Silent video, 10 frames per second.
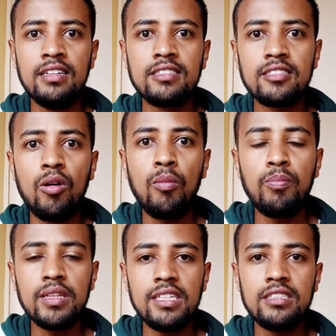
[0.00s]
So
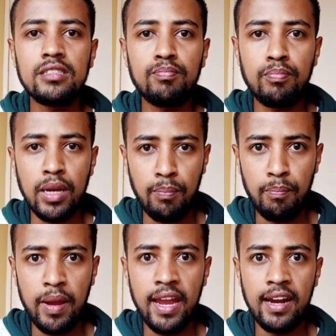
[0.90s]
please
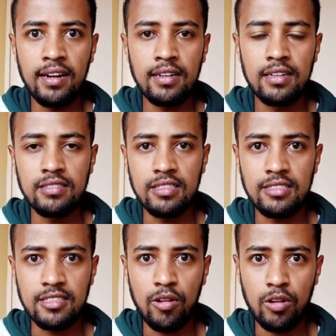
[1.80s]
prepare these
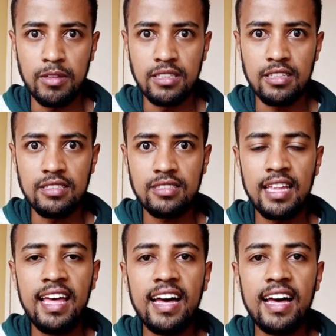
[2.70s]
documents.